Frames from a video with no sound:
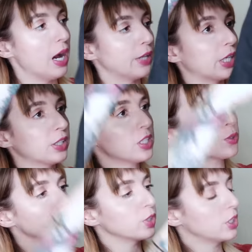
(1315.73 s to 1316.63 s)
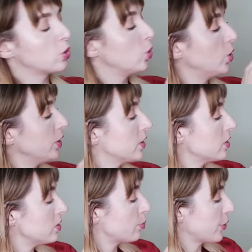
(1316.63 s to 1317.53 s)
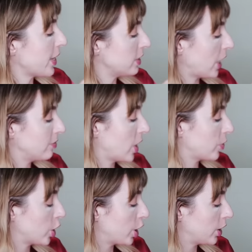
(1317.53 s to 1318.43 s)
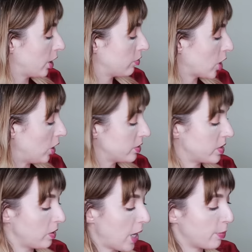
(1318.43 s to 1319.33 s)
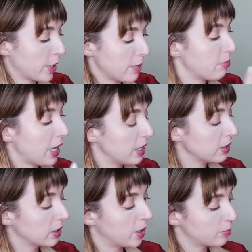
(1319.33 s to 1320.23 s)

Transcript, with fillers: I thought that these are really cool. This is a brand I've never heard of called Celebrity Pink.